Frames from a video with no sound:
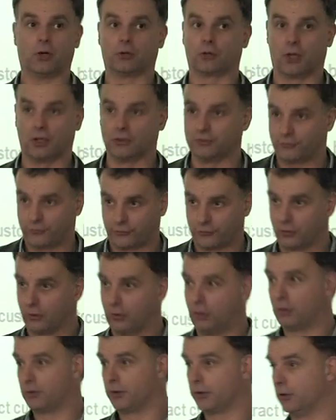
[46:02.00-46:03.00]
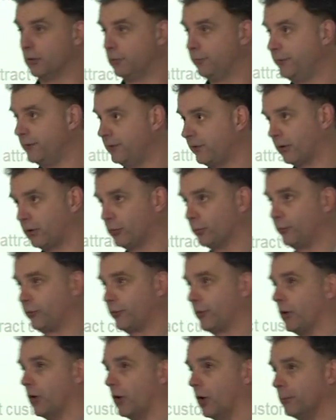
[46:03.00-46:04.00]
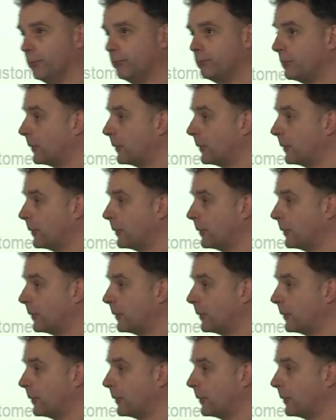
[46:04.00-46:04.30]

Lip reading: online store or your physical store